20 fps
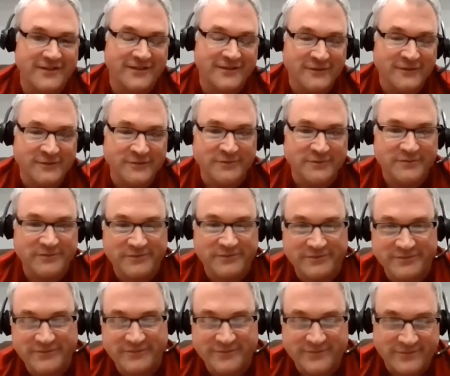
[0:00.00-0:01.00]

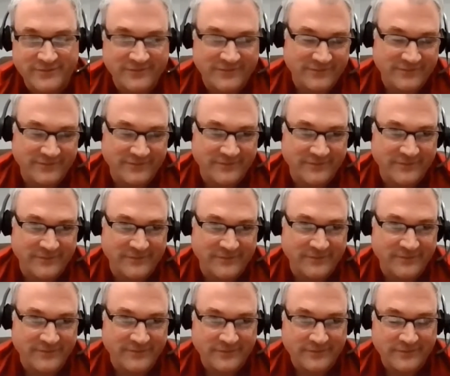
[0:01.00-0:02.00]

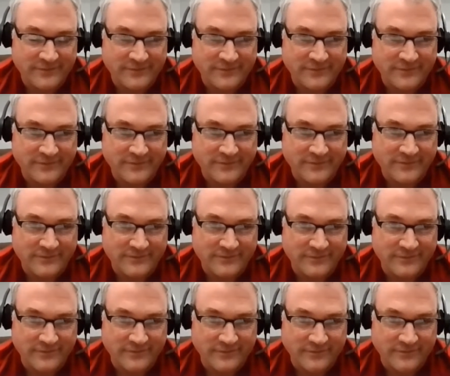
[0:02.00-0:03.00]

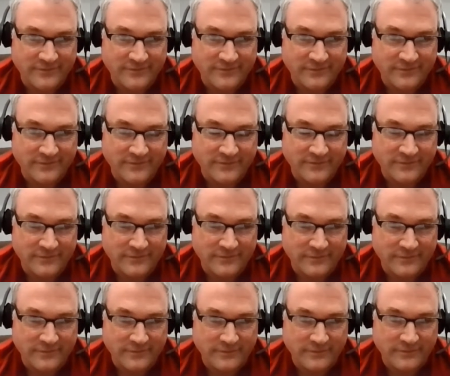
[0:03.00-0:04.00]

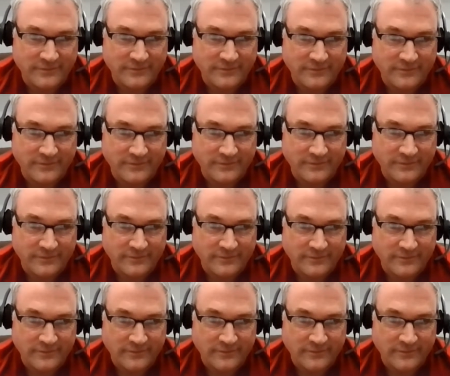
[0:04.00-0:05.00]

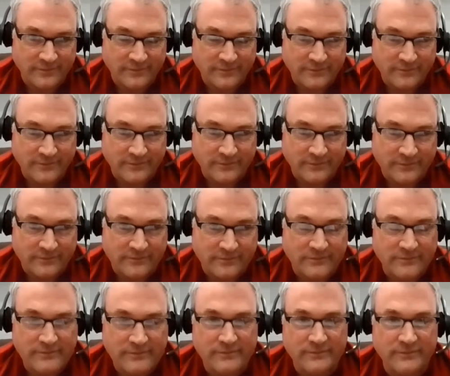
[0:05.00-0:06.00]

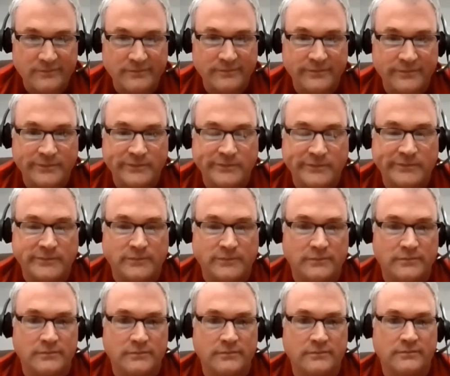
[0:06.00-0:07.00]

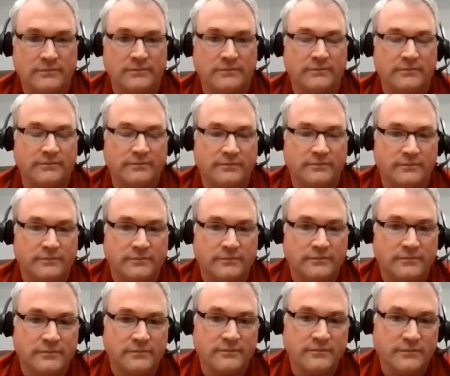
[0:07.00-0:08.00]
The person shown says nothing.